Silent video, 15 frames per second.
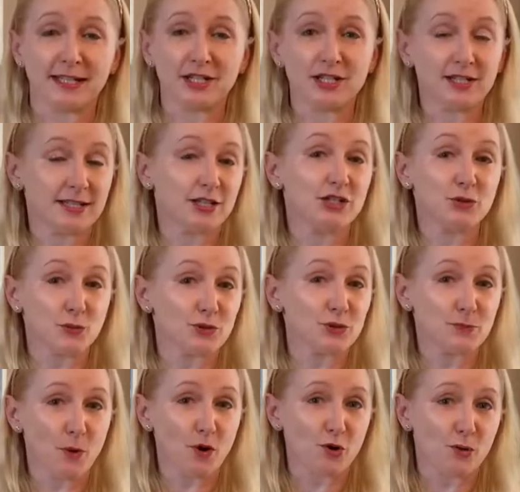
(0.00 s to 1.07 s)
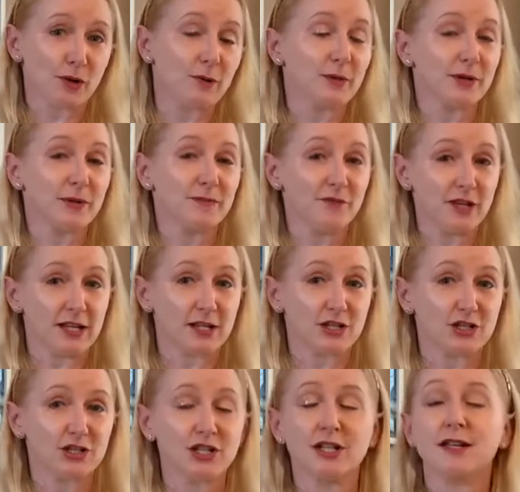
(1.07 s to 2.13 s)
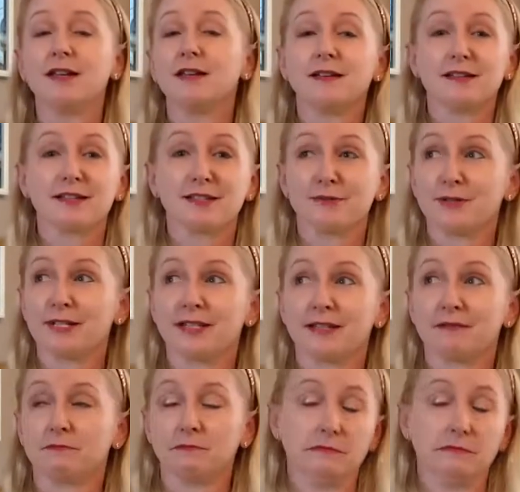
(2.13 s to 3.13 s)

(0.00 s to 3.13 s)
She said, do you want to borrow it when I'm finished? So I said,